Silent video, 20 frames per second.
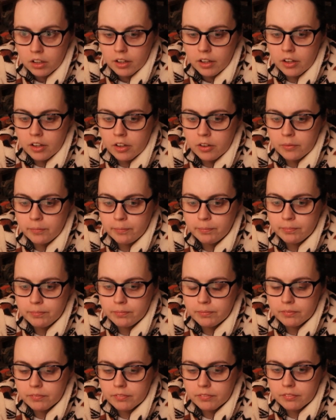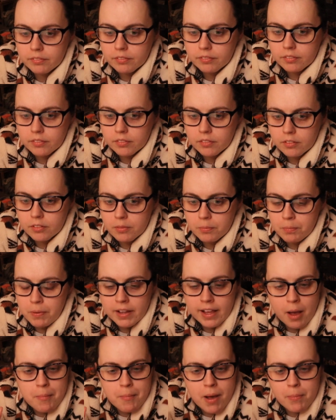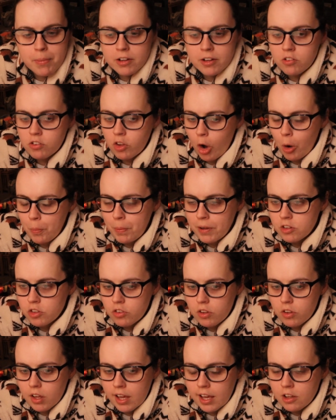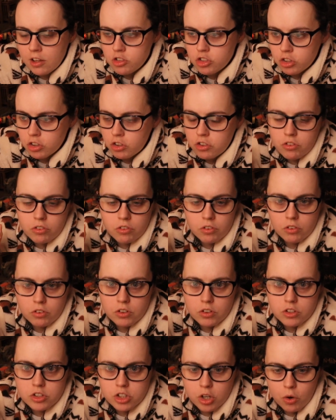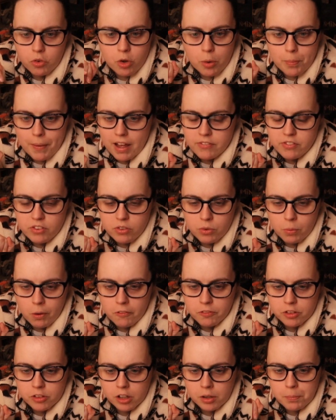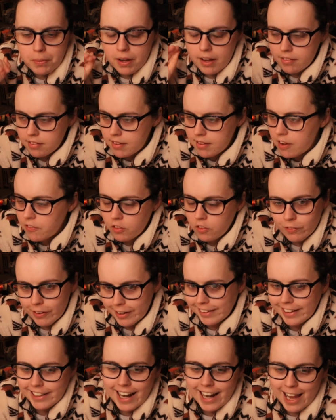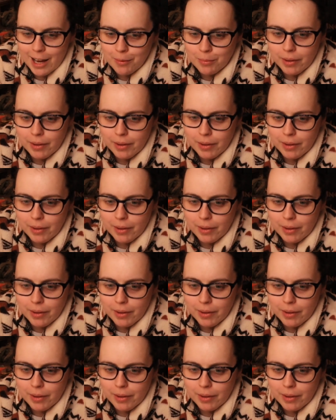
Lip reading: But yeah, maybe I just hope he just shows up ever so often, but is never really named.